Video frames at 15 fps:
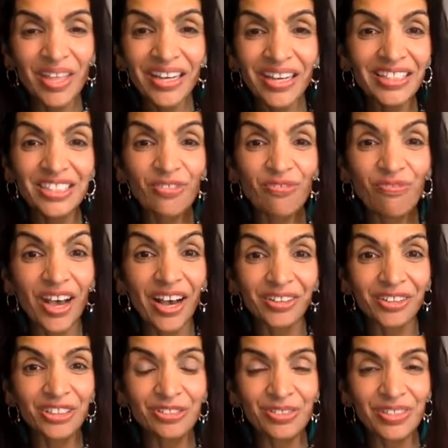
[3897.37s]
and it's a
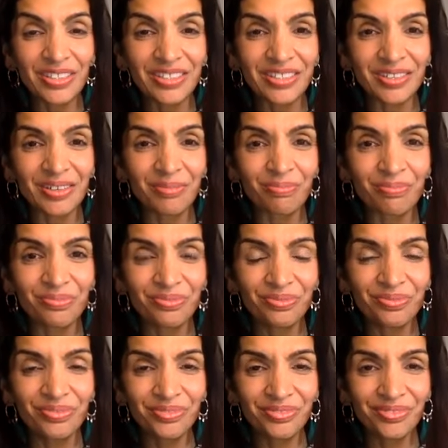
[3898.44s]
value system.
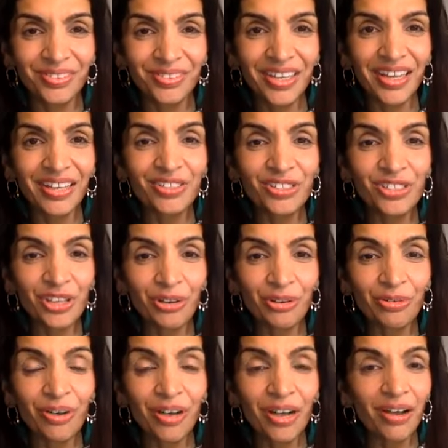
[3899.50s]
And so,